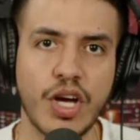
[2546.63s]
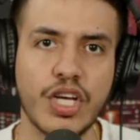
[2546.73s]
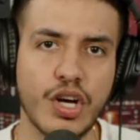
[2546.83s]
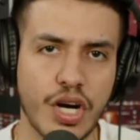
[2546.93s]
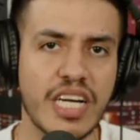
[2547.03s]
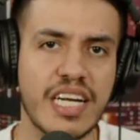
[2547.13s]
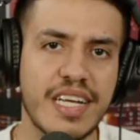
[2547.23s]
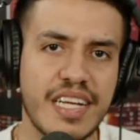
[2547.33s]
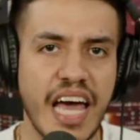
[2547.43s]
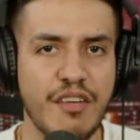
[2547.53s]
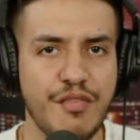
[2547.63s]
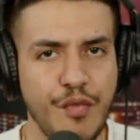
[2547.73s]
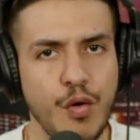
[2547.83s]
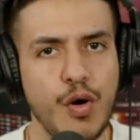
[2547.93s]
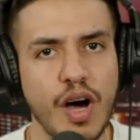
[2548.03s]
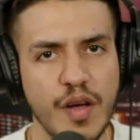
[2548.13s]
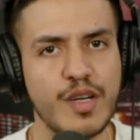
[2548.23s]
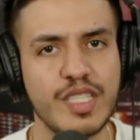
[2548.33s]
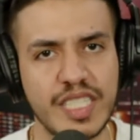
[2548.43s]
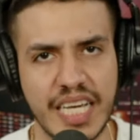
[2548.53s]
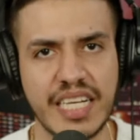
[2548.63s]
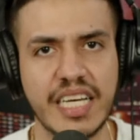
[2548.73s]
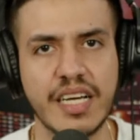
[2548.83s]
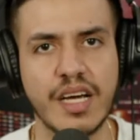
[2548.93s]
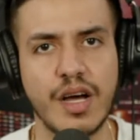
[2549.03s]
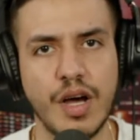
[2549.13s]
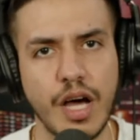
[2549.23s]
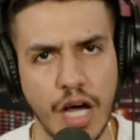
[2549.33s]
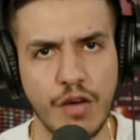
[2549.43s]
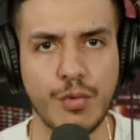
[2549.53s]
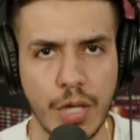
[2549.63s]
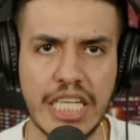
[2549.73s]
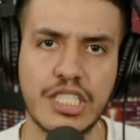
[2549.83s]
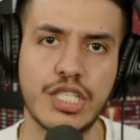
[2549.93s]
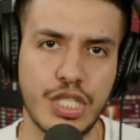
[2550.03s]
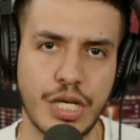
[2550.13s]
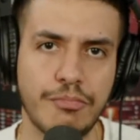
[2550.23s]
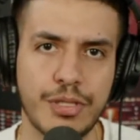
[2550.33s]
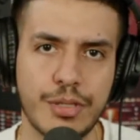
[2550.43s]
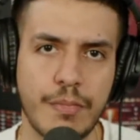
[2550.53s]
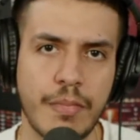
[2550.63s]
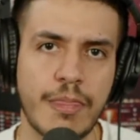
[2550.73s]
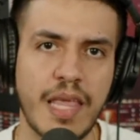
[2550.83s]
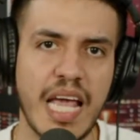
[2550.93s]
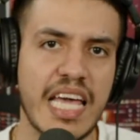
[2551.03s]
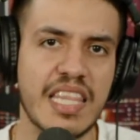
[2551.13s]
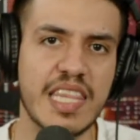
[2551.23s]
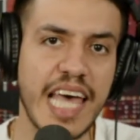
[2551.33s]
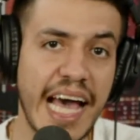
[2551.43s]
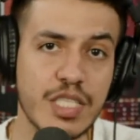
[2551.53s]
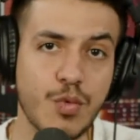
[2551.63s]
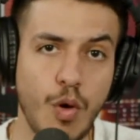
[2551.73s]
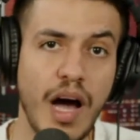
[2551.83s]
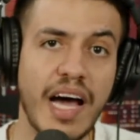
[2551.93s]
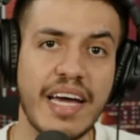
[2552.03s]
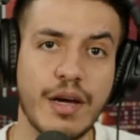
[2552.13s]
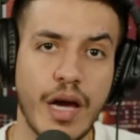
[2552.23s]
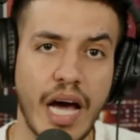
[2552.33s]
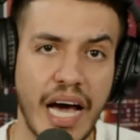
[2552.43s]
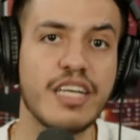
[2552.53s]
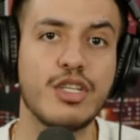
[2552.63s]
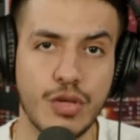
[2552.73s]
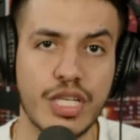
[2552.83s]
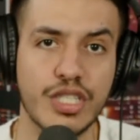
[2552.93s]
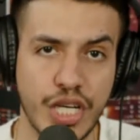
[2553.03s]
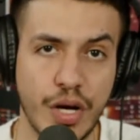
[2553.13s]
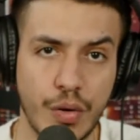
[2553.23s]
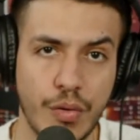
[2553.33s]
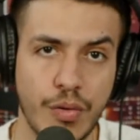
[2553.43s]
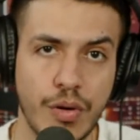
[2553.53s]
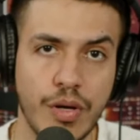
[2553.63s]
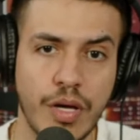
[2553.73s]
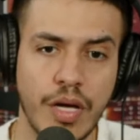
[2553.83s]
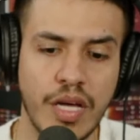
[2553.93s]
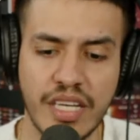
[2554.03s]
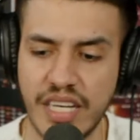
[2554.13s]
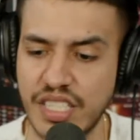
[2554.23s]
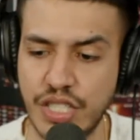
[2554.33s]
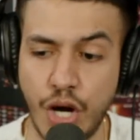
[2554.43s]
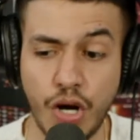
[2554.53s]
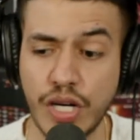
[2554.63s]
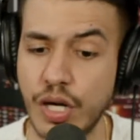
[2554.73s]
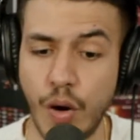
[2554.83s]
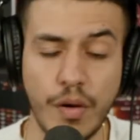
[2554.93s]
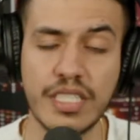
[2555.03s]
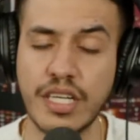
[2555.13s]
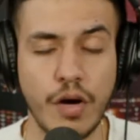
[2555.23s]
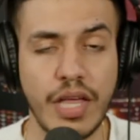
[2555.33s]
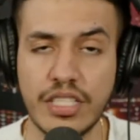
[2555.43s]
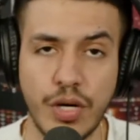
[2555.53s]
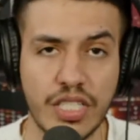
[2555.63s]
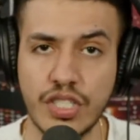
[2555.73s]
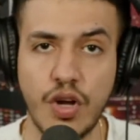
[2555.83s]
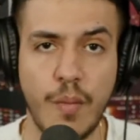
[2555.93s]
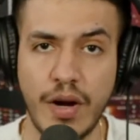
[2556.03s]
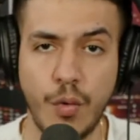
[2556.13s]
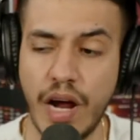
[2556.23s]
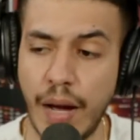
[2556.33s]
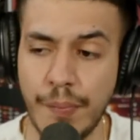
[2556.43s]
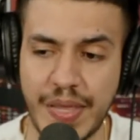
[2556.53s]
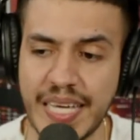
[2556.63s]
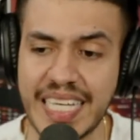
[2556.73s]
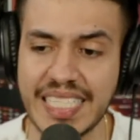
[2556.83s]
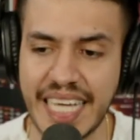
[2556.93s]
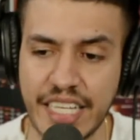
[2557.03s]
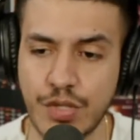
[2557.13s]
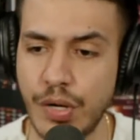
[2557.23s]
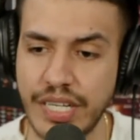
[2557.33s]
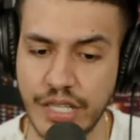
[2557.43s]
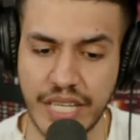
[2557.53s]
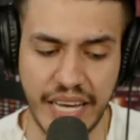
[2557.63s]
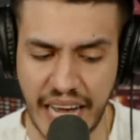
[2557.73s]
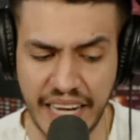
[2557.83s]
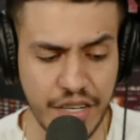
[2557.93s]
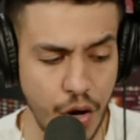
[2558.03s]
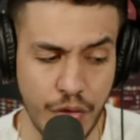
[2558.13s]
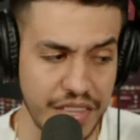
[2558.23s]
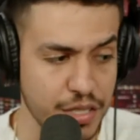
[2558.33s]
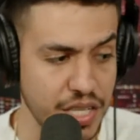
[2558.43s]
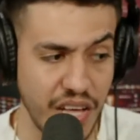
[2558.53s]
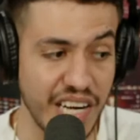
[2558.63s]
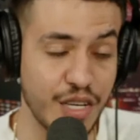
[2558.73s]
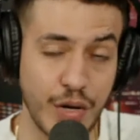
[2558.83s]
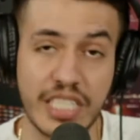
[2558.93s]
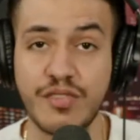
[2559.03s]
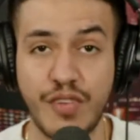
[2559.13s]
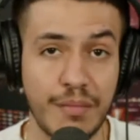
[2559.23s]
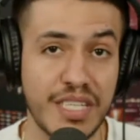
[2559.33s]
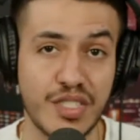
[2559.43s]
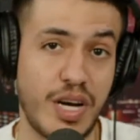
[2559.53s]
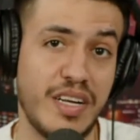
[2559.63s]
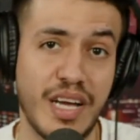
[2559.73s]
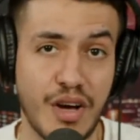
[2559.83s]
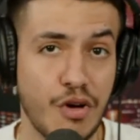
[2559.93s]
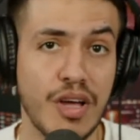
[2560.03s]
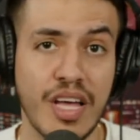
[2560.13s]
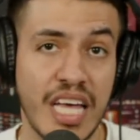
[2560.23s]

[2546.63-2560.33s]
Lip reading: You're going to need to have full understanding of relationships. And that's why I do this show. Because y'all are going to go that direction no matter what. I'm thinking 10, 20 years ahead. I know that there's a lot of crazy feminists right now.